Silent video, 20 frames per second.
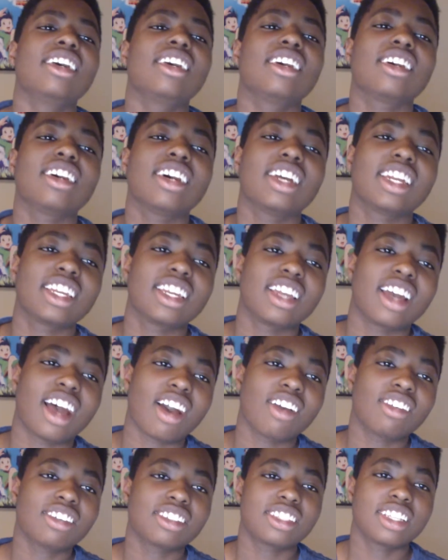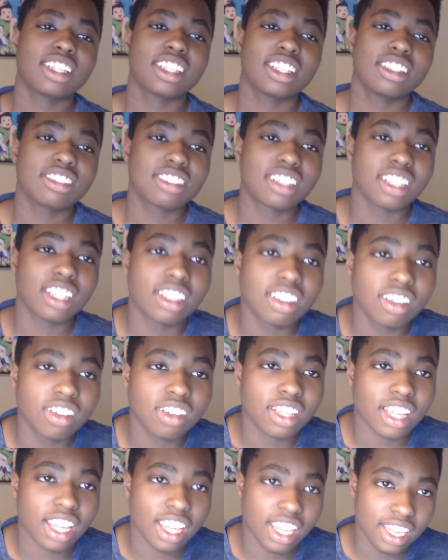Like, I was thinking he's gonna
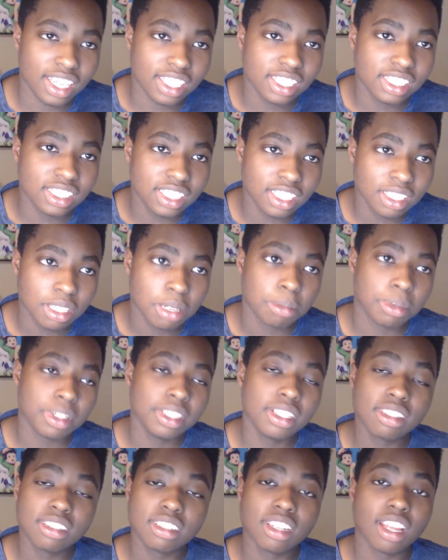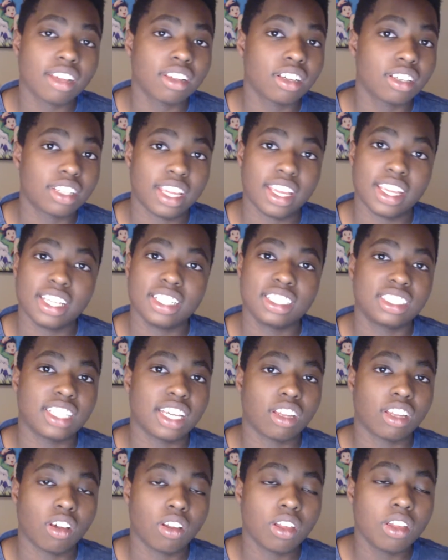look aged, but he does not look aged
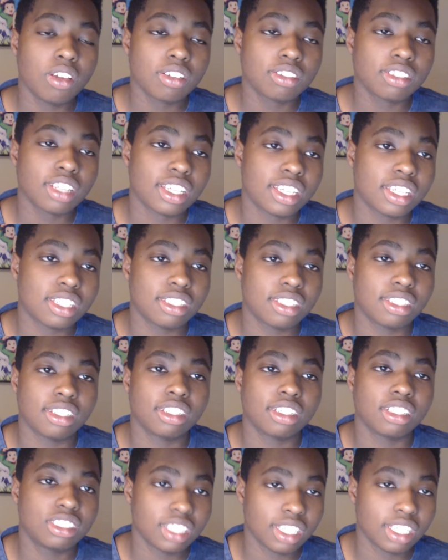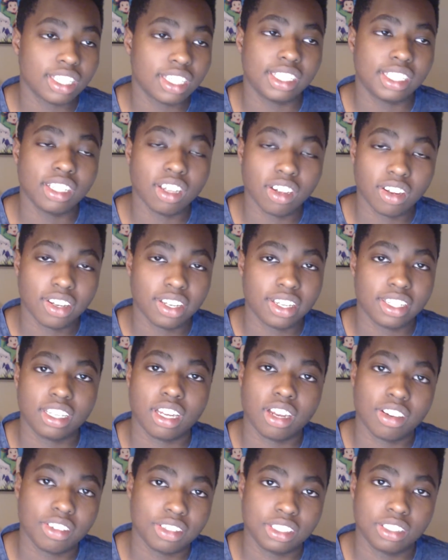at all. He looks like he's legit younger than
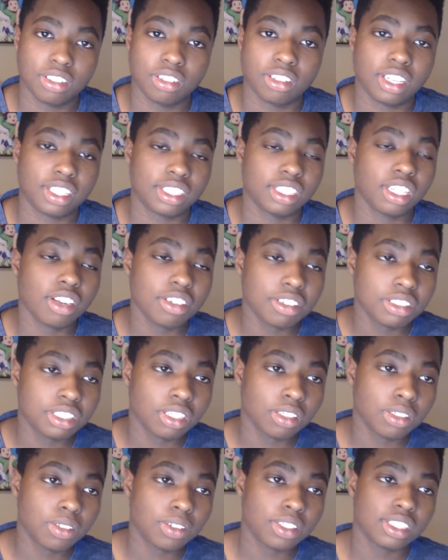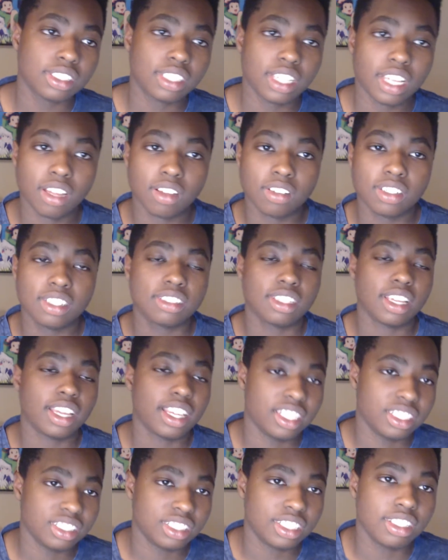Naruto. Like, Naruto, you can tell he's
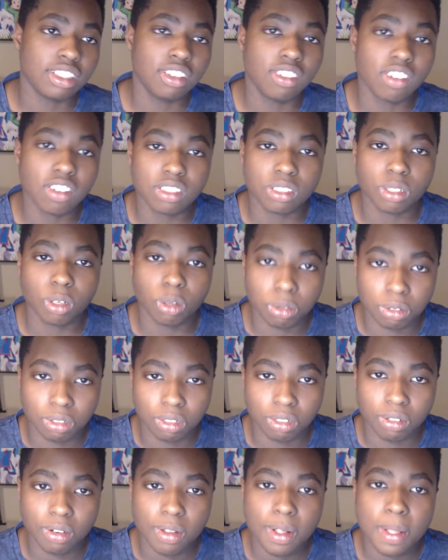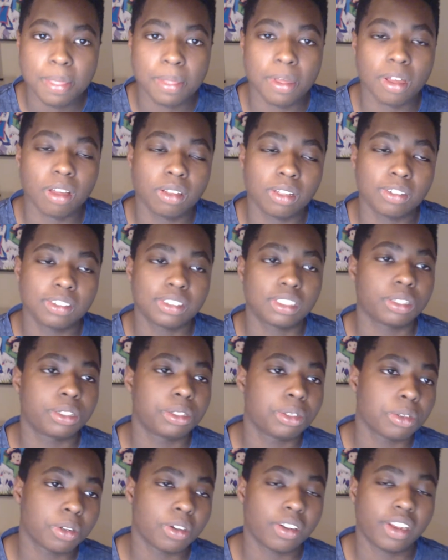aged. He looks older. Not only with the
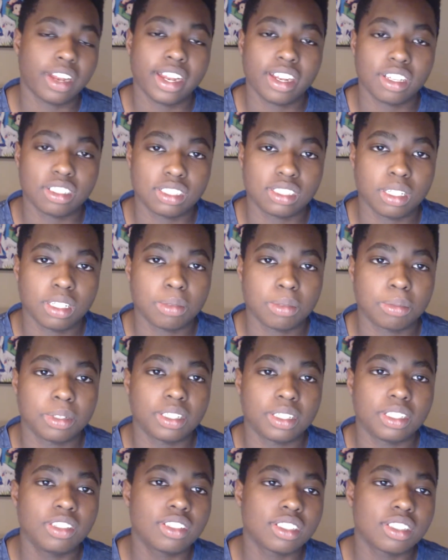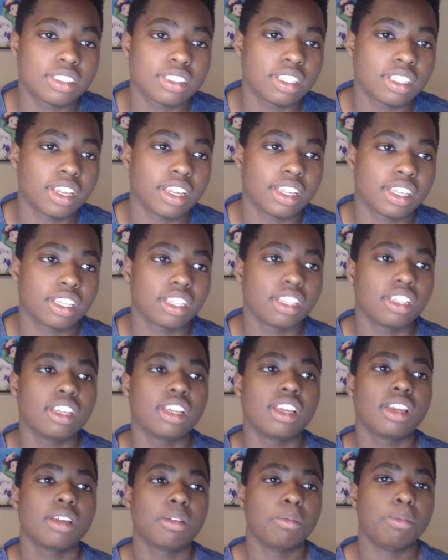shorter hair and stuff, but you can see, like,
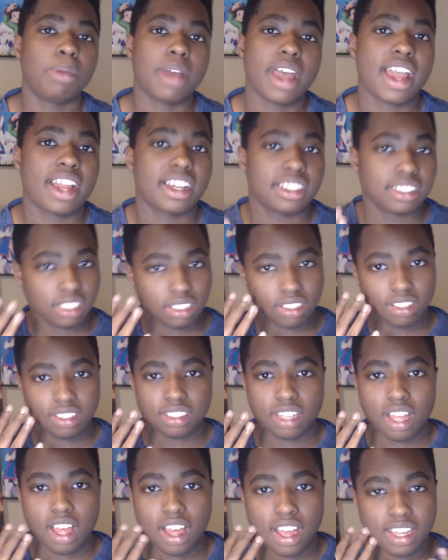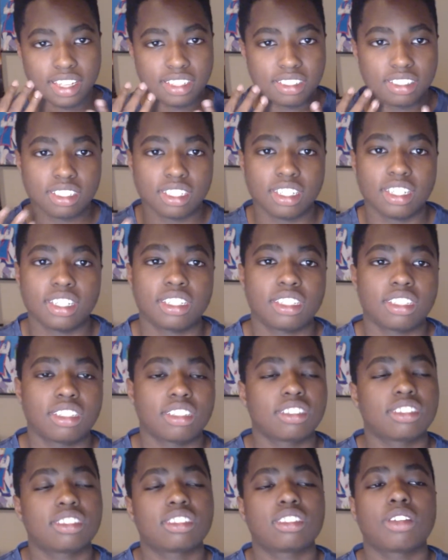bags under his eyes and like
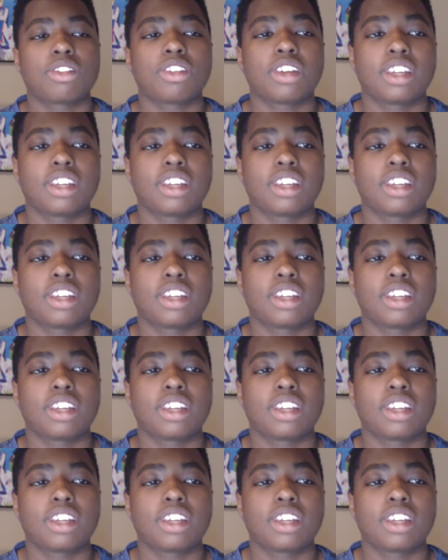stuff